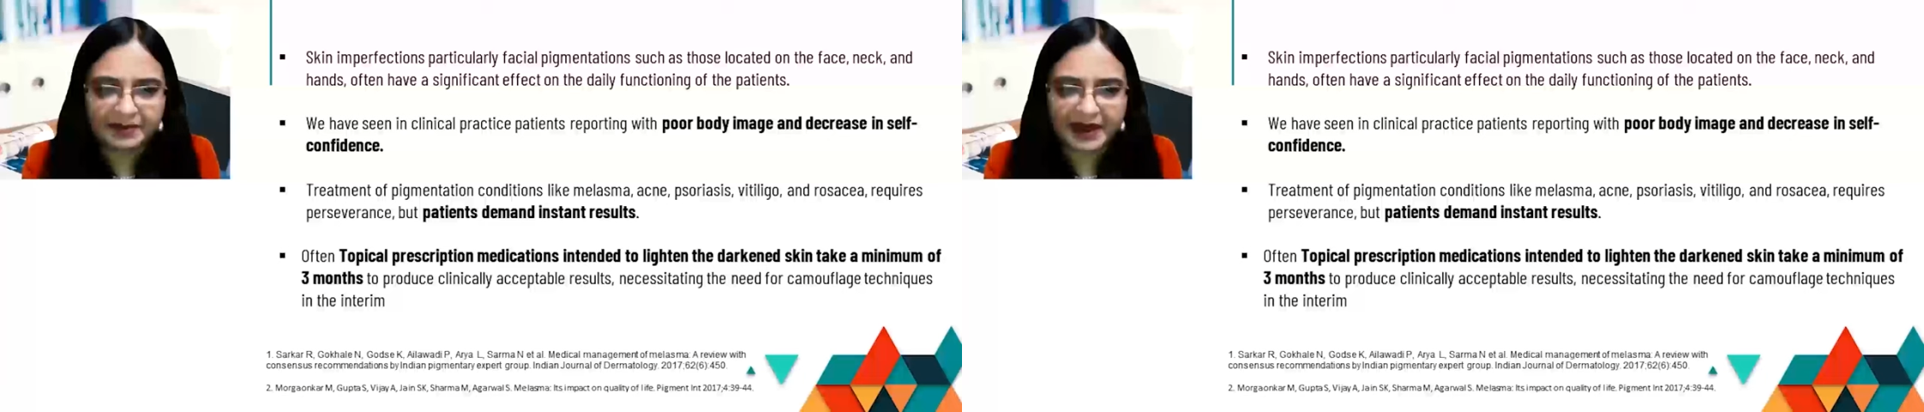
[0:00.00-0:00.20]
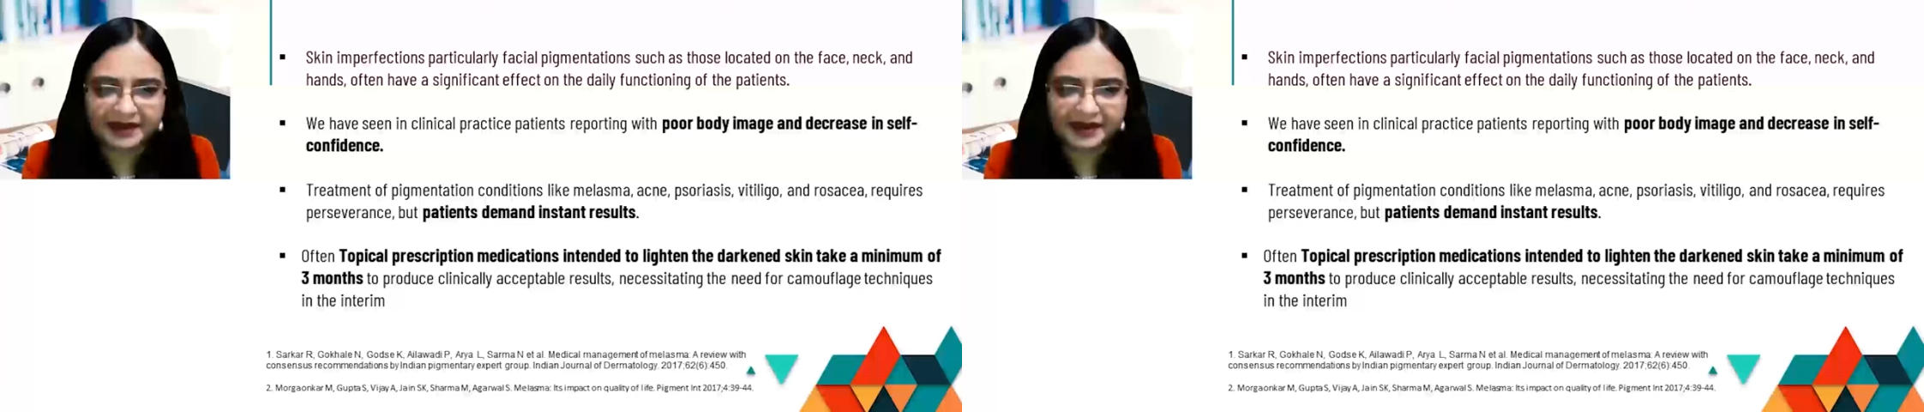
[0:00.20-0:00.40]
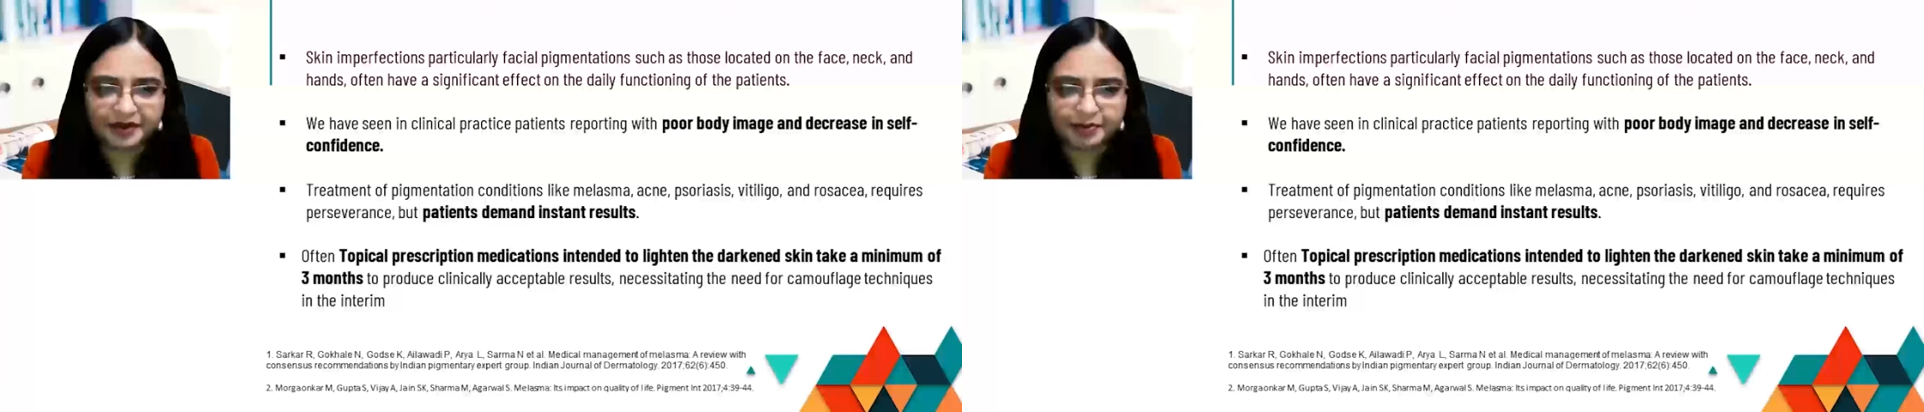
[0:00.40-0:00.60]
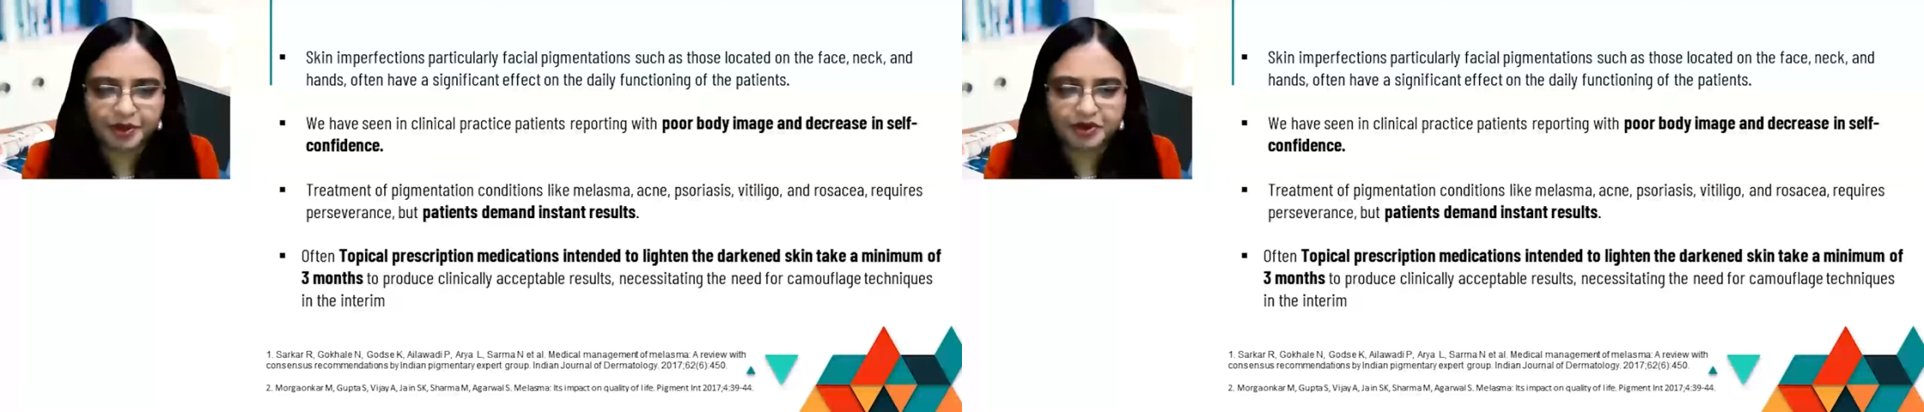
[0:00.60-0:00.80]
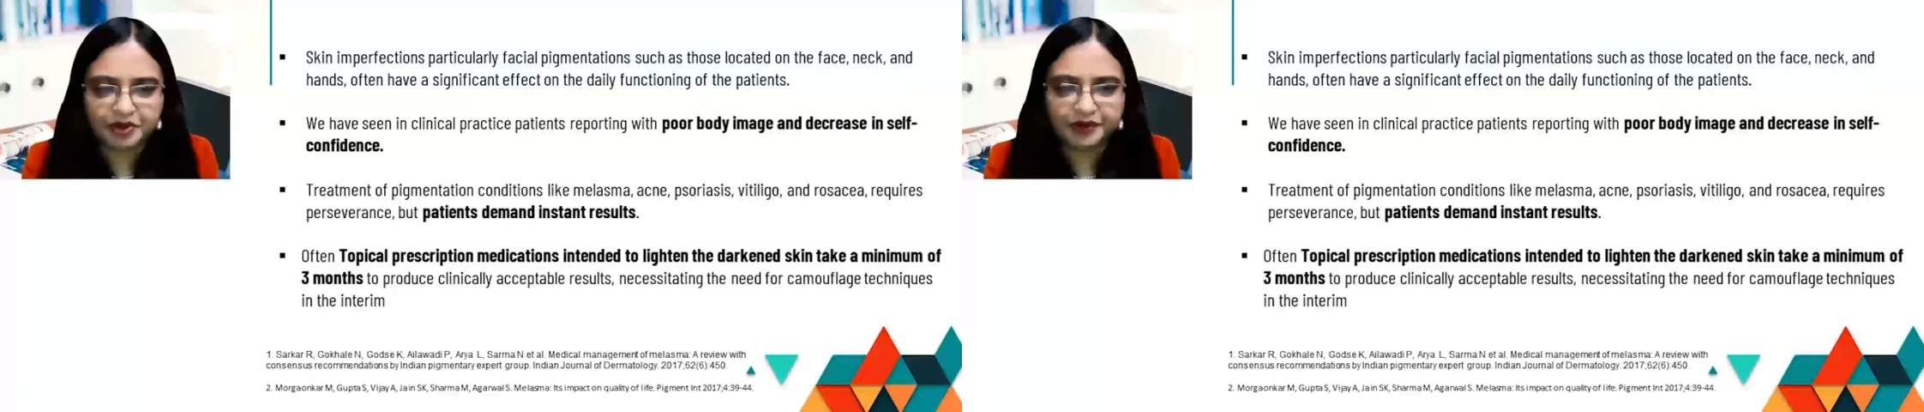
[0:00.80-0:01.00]
months to
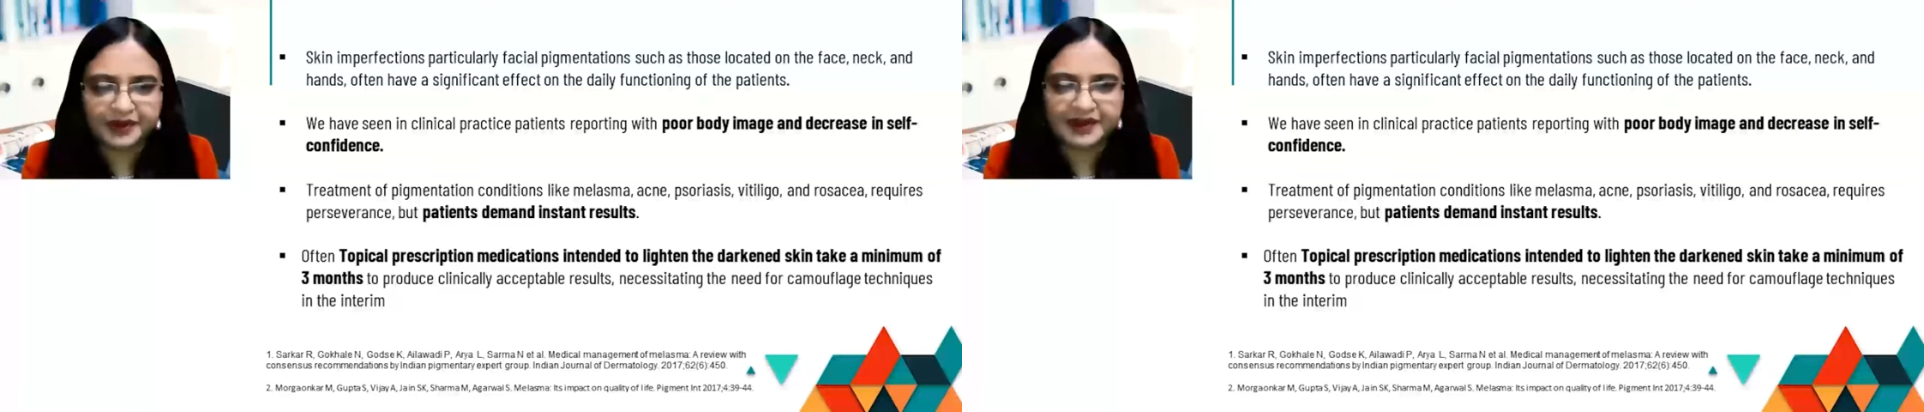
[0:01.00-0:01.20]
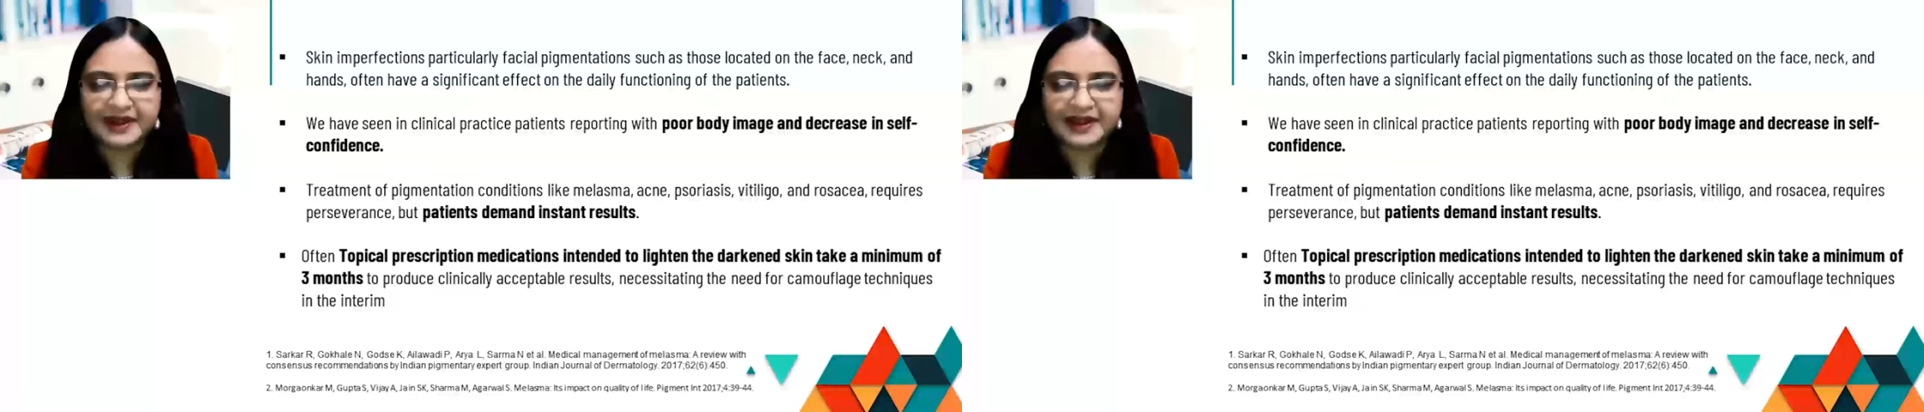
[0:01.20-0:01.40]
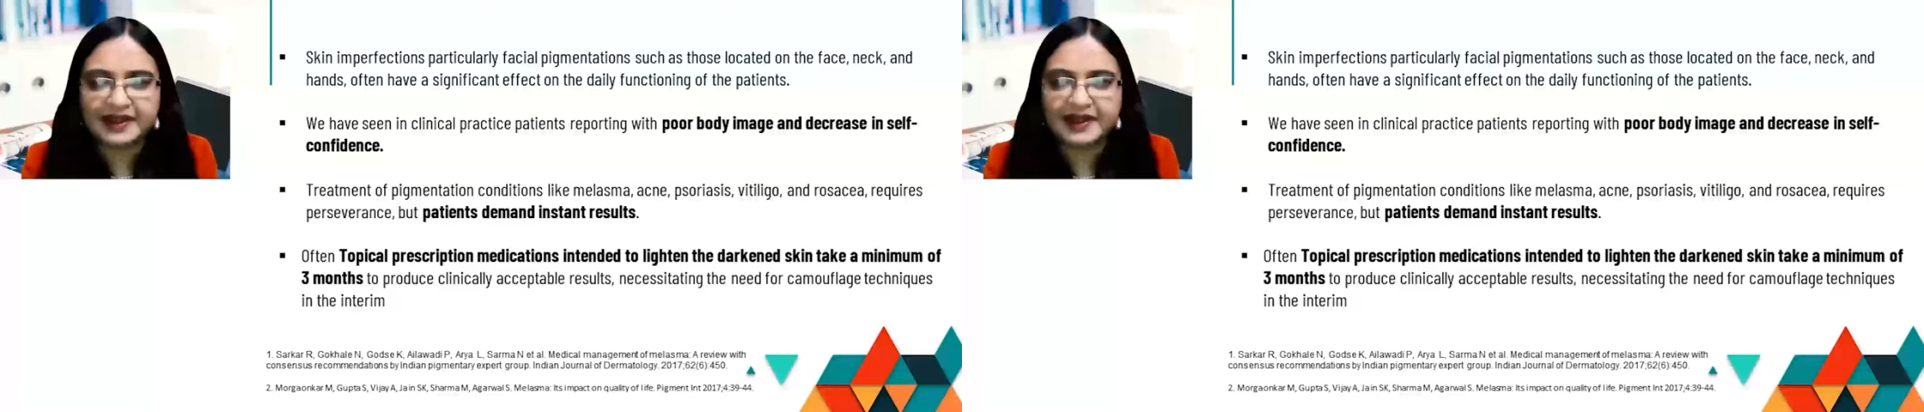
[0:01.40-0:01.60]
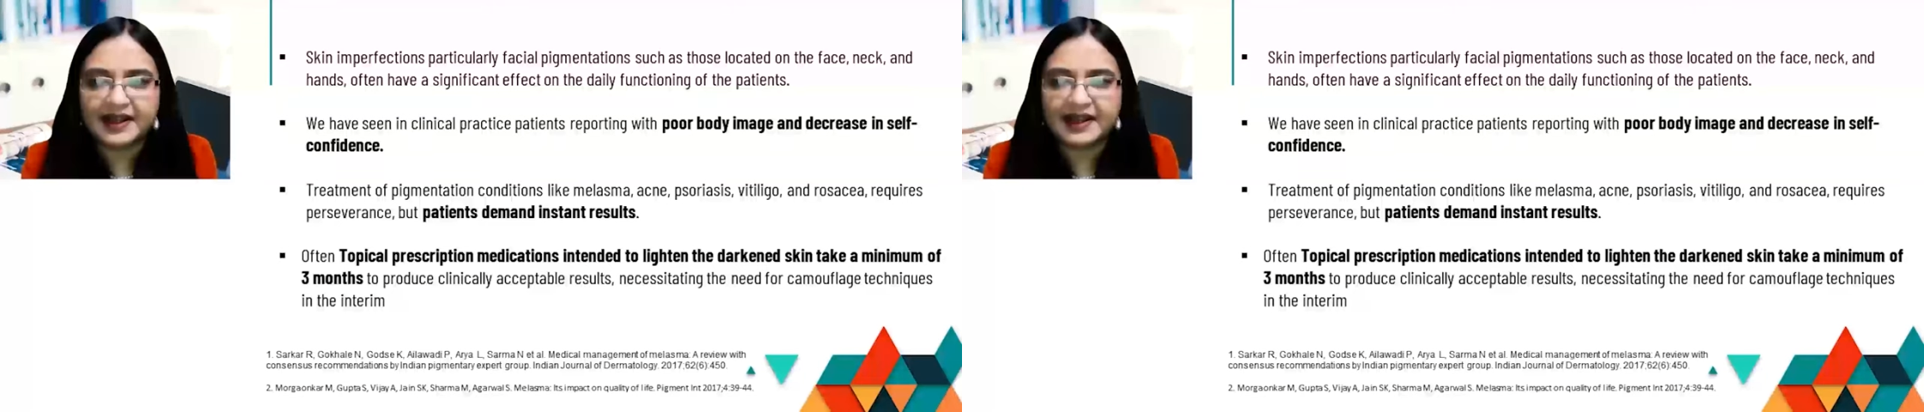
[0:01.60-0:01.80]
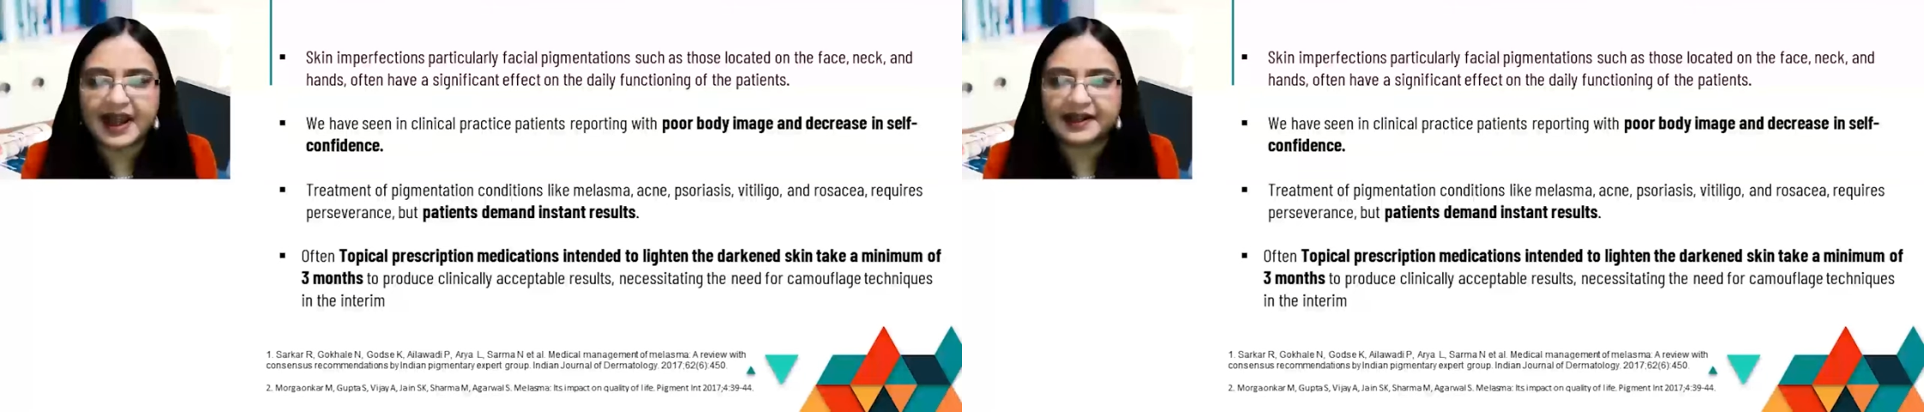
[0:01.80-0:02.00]
produce clinically